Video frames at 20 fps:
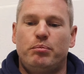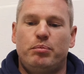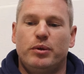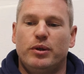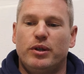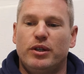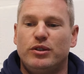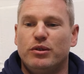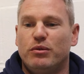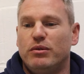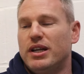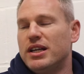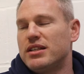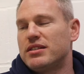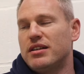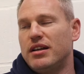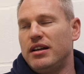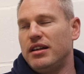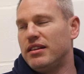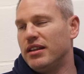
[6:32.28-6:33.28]
But I don't
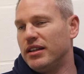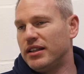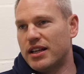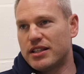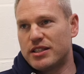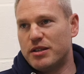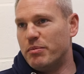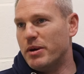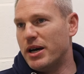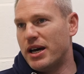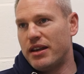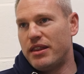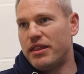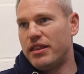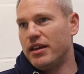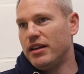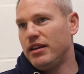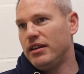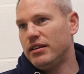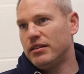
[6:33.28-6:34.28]
necessarily think that's a bad
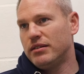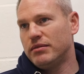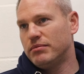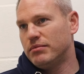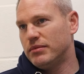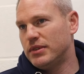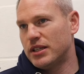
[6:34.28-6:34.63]
thing.